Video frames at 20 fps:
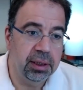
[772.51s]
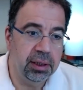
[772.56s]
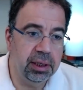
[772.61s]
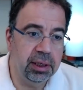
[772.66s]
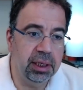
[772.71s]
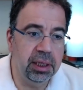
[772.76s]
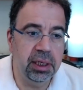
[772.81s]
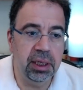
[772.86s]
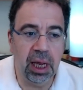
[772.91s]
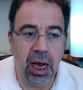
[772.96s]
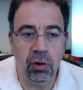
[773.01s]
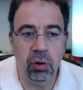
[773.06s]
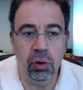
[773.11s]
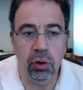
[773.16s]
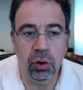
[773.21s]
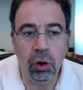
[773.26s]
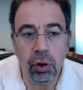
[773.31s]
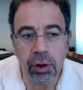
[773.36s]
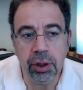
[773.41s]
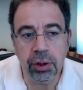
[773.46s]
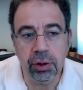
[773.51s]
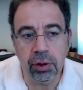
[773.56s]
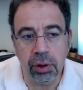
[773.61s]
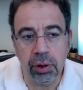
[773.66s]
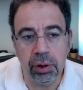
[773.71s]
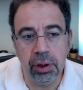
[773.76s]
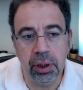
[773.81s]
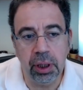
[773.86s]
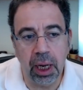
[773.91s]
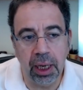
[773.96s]
In Narrow
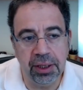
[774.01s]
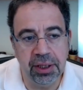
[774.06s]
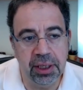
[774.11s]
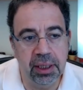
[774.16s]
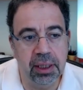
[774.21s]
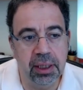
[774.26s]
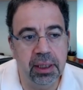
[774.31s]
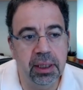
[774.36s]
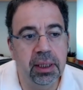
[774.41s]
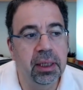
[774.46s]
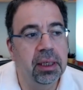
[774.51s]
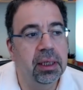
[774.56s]
Corridor, I think